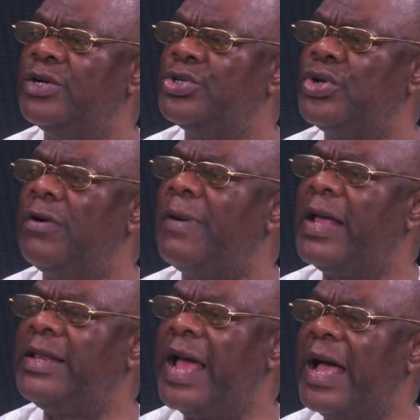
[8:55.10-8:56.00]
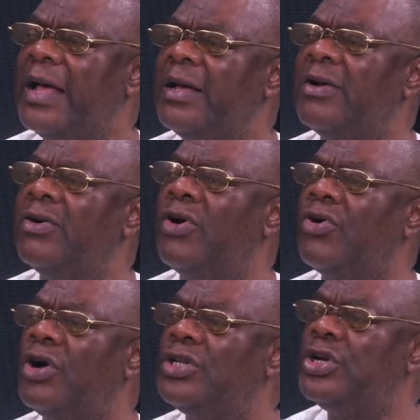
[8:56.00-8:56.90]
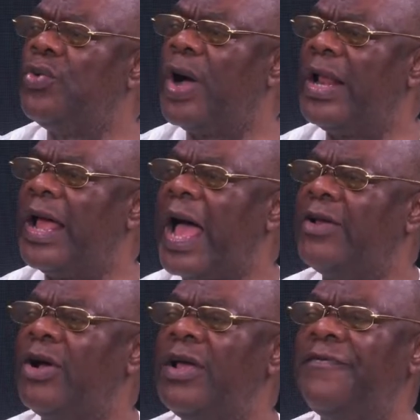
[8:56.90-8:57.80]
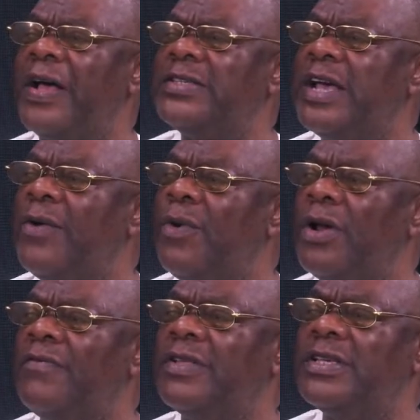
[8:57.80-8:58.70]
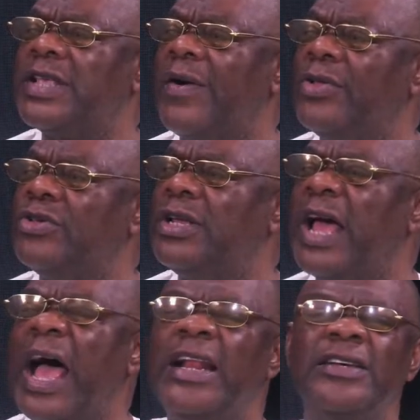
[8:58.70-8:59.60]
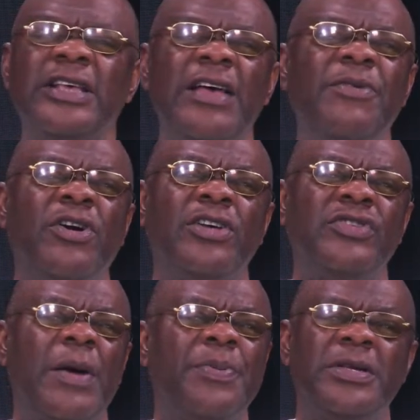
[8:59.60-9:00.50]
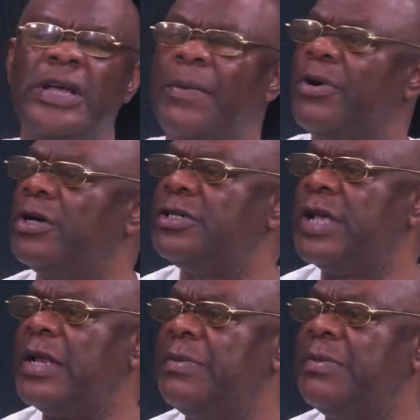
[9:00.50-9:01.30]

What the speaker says: So, my dear, Okonjo-Iweala, if I say one of the things I want to say, they say because you are praising her because she's an